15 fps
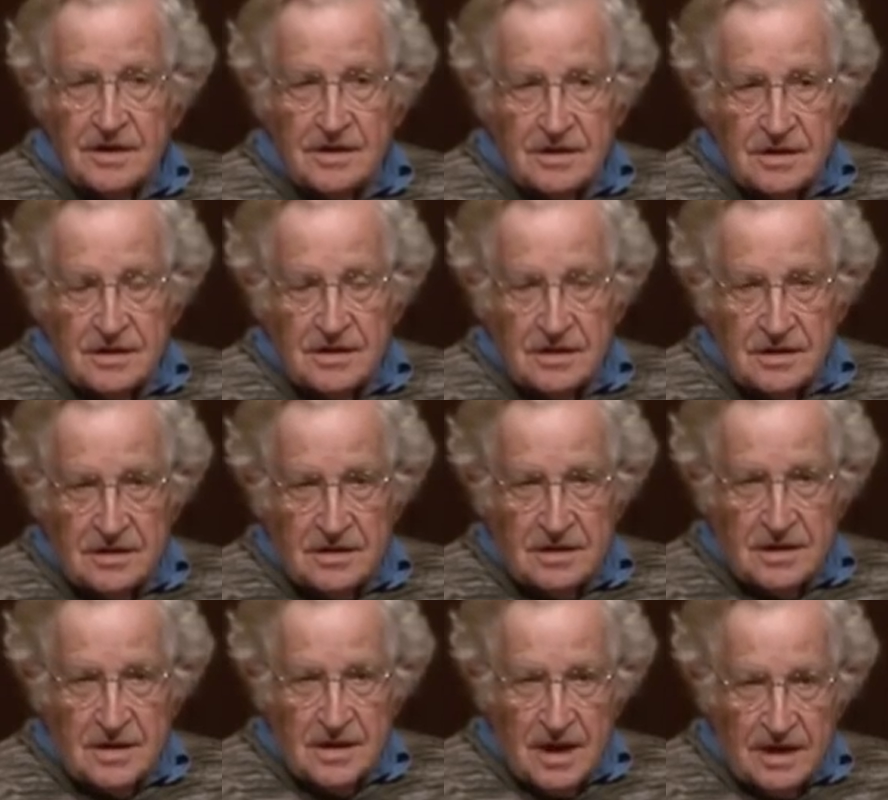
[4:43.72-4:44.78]
the
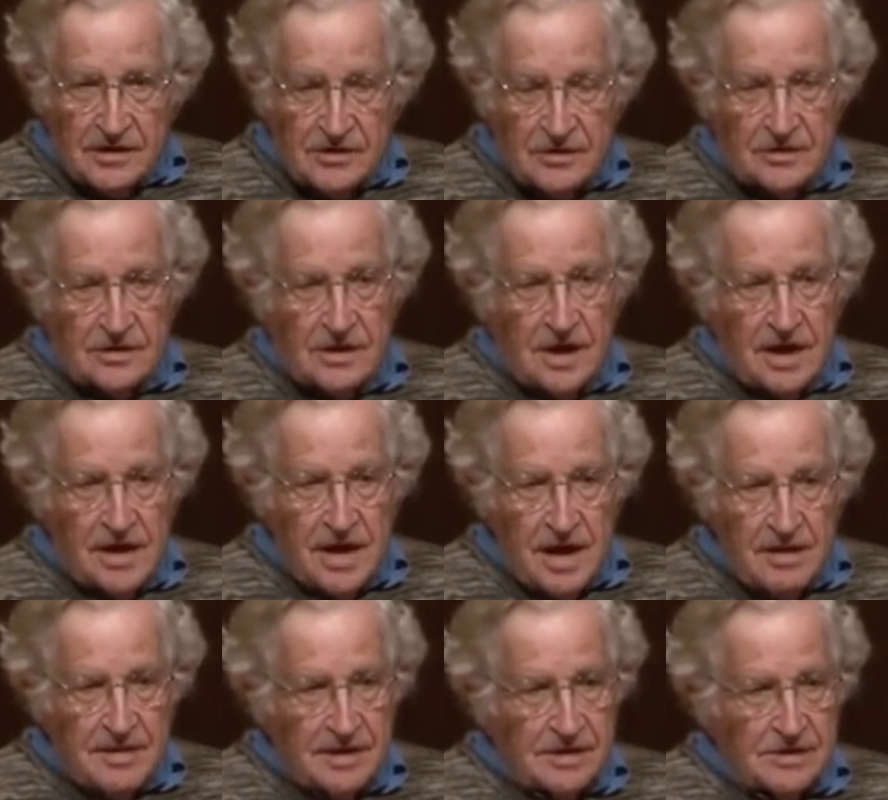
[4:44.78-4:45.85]
natural
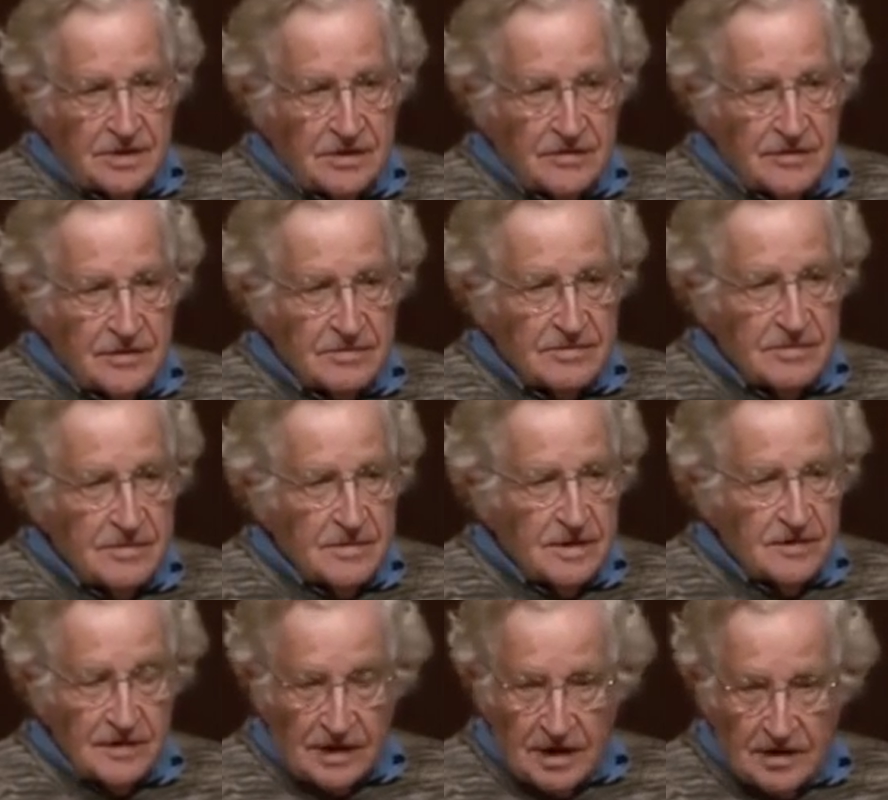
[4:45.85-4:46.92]
dynamics of
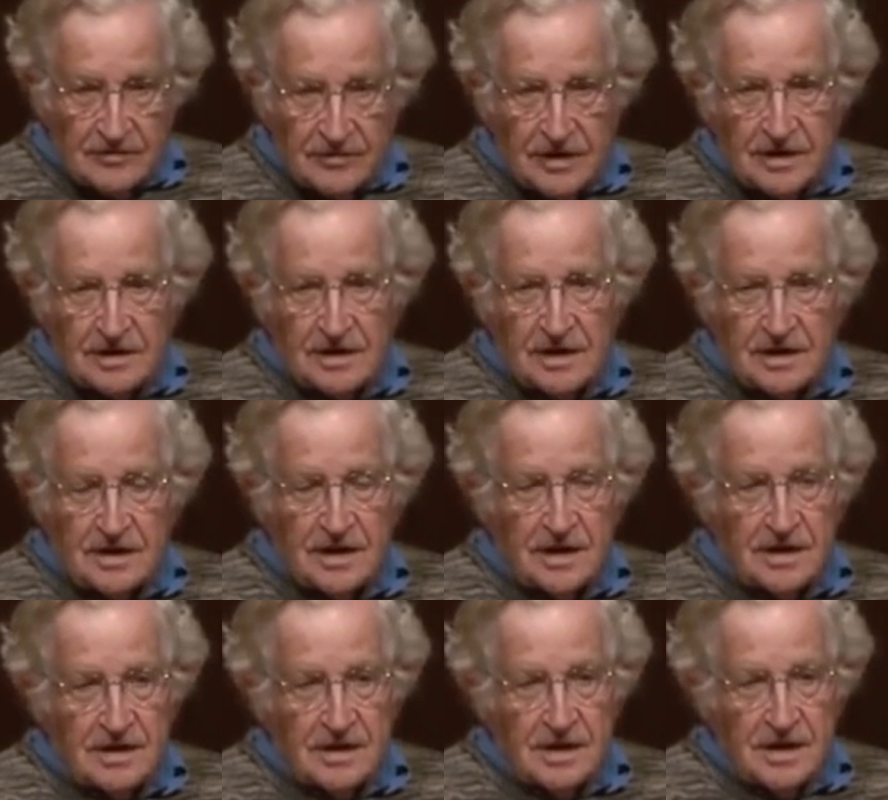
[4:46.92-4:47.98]
a conflict like
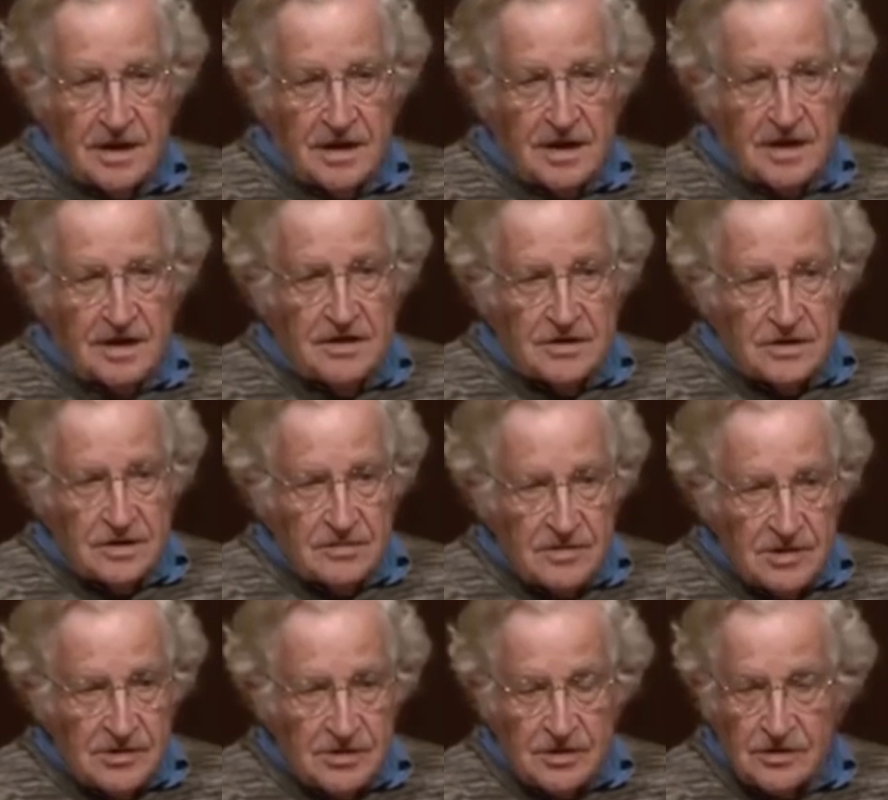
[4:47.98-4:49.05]
that, is the
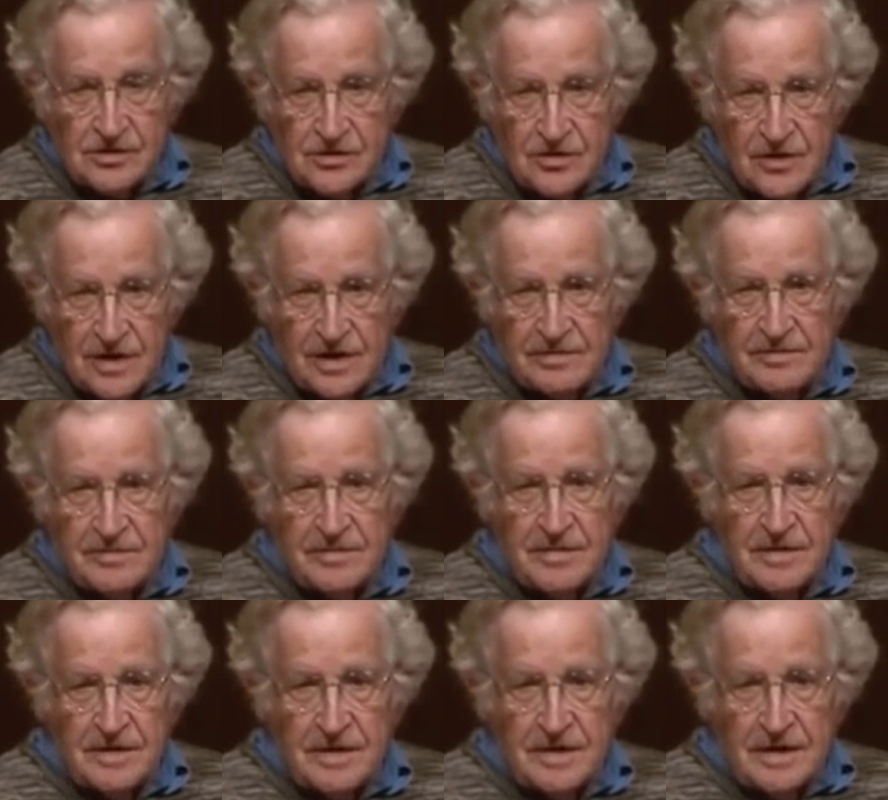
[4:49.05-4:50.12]
most
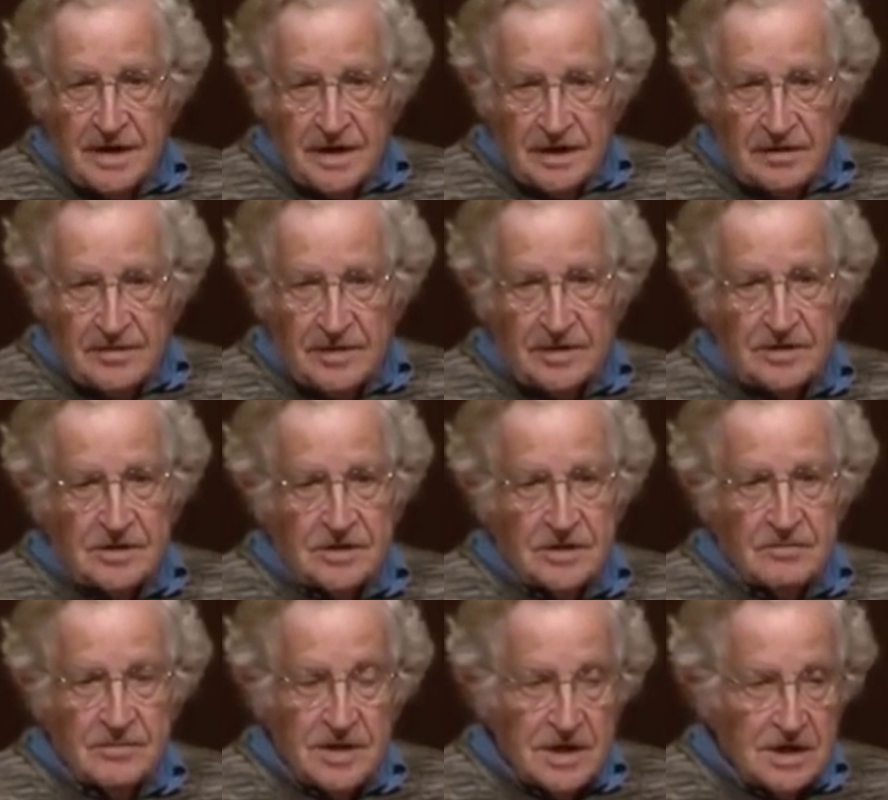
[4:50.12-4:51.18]
extreme
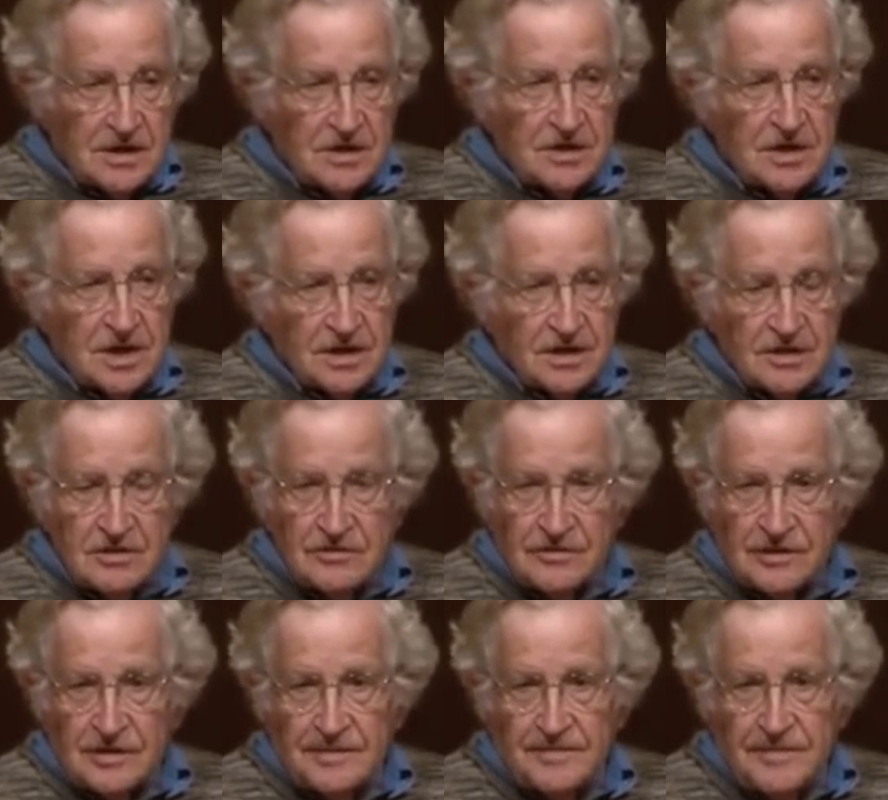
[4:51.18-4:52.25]
elements begin to take
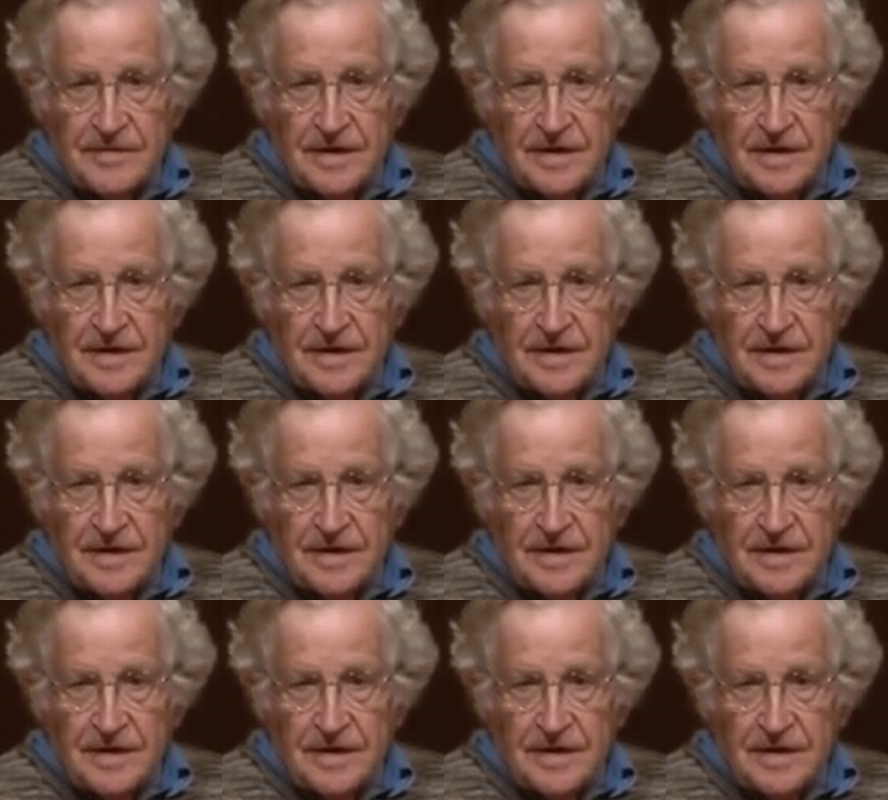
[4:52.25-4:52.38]
over.